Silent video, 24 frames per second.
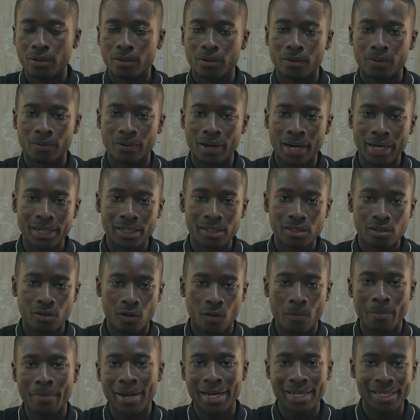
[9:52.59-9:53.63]
right,
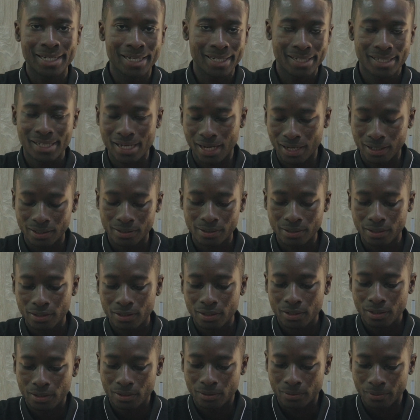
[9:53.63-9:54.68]
of my data,
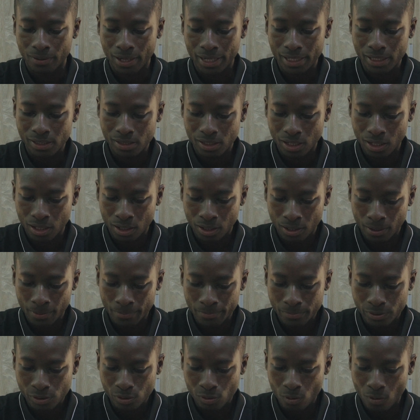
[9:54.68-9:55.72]
right?
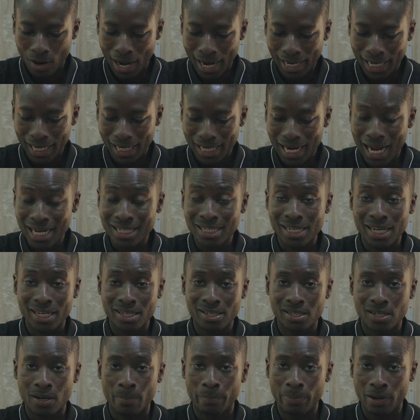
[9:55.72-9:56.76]
So I can
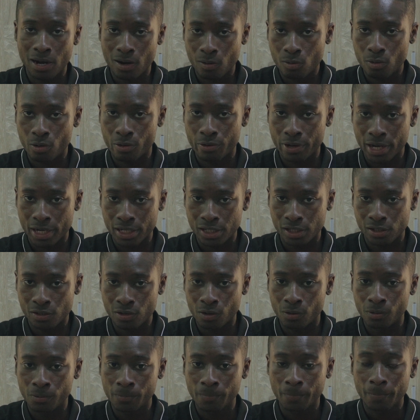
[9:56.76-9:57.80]
access the Power Query
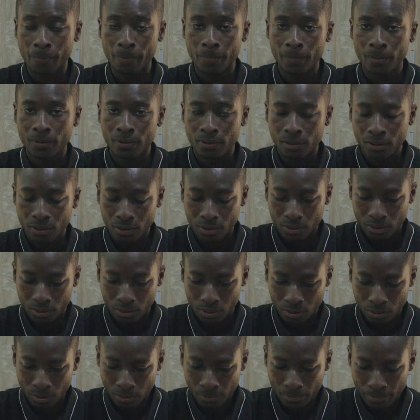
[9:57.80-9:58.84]
editor
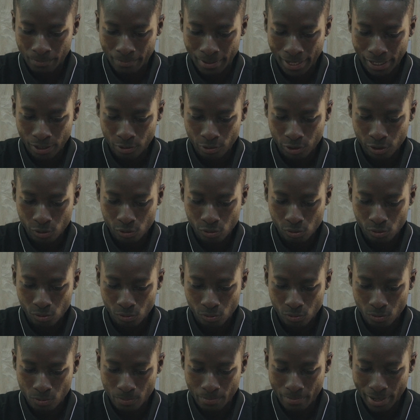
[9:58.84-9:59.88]
by going
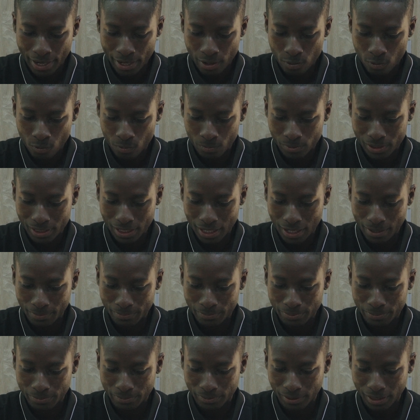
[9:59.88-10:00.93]
to my home
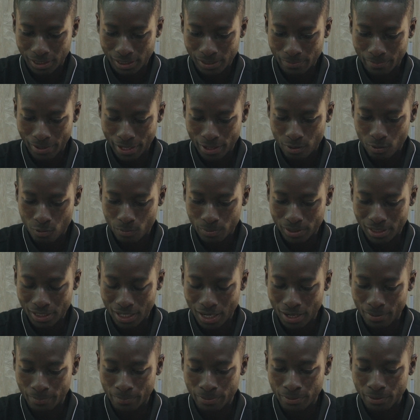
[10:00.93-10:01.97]
tab, and in my home
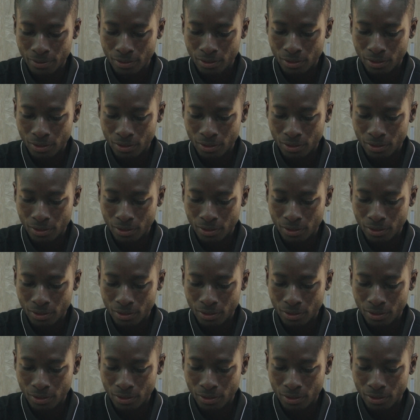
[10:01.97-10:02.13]
tab,